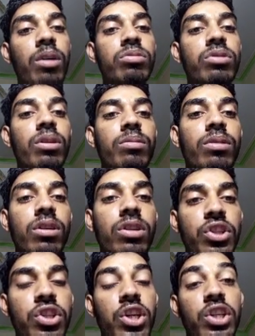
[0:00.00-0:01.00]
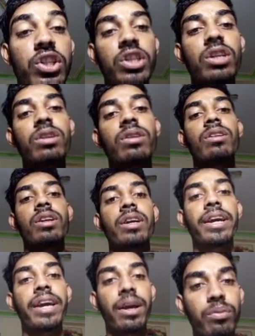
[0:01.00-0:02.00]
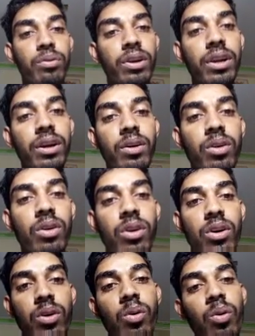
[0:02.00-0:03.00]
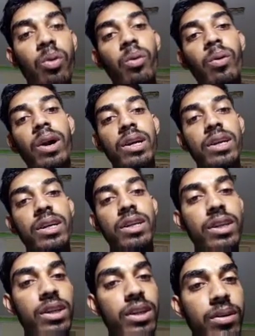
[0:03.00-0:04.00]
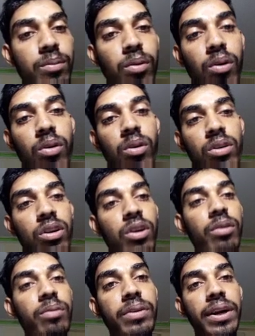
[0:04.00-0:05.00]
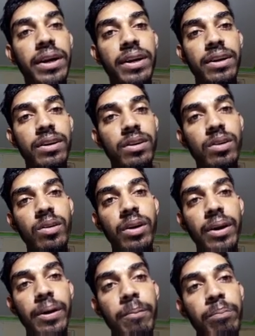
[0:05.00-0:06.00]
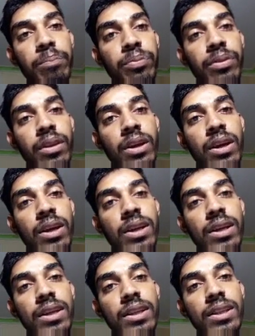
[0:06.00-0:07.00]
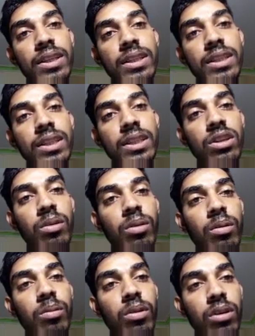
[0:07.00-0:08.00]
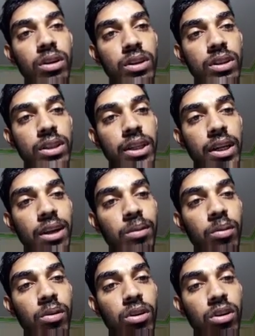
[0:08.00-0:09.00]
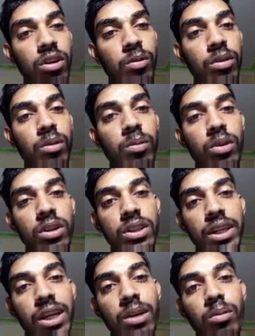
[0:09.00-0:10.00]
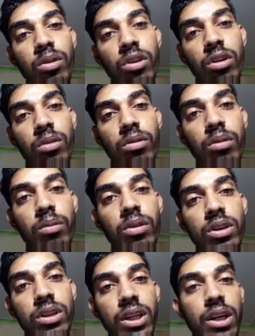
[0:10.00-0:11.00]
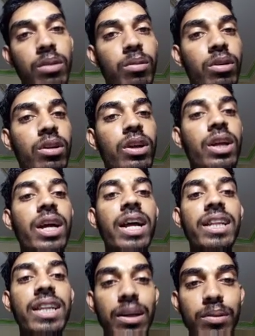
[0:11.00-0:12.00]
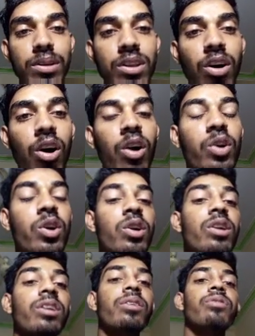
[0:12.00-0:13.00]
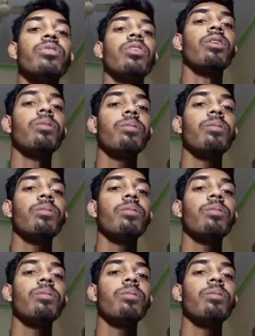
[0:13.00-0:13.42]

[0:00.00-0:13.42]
the structure carefully. What product obtained? Okay, this is double bond, single bond, double bond, single bond, double bond, single bond. That is alternative form.